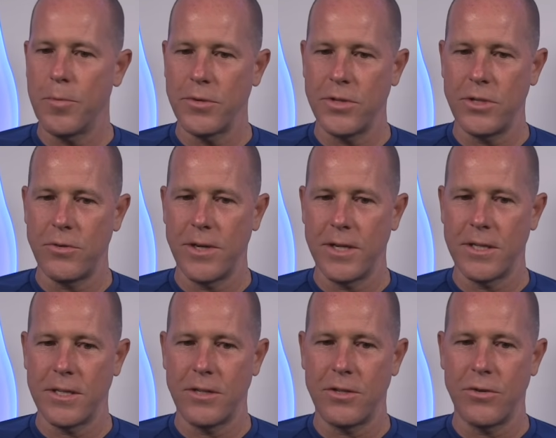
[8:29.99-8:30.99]
pursuing
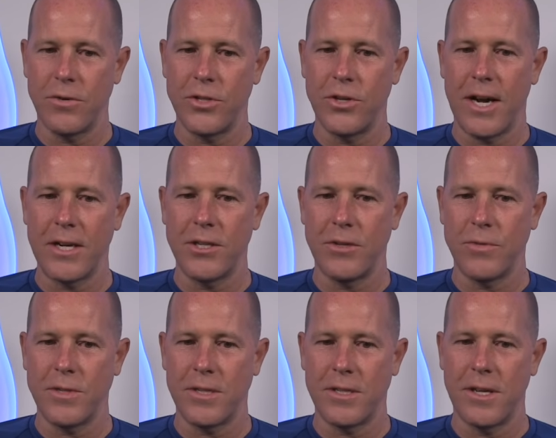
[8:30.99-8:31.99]
since her attraction
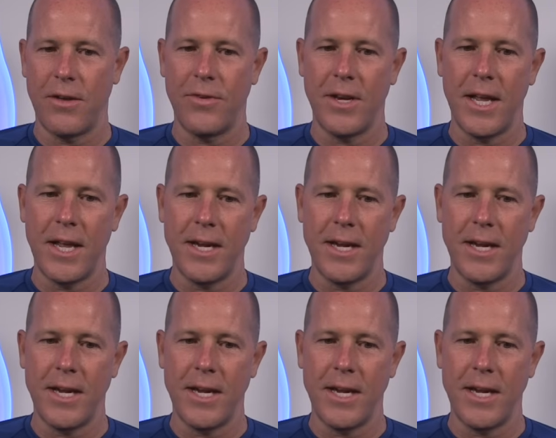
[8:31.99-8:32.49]
was a 7 to